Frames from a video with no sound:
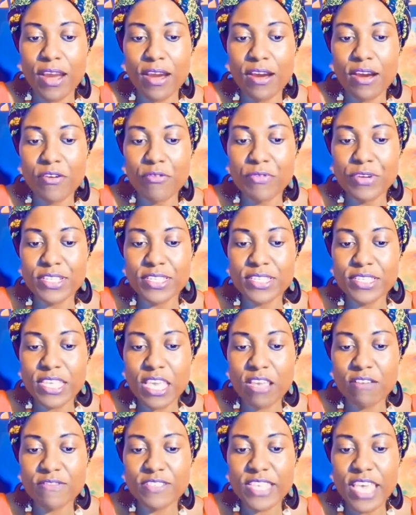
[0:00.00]

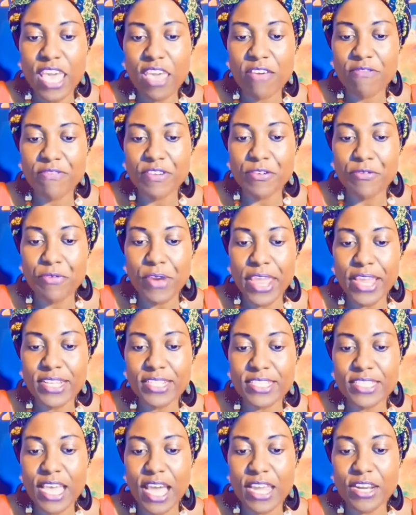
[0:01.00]
receives heavy
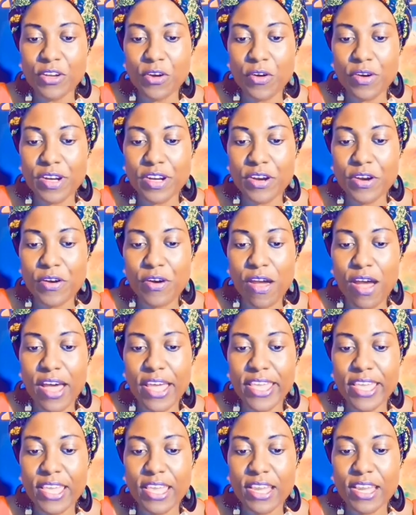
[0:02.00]
rains, and
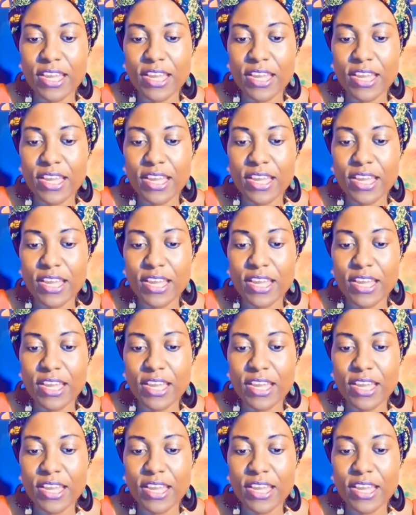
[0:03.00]
Conakry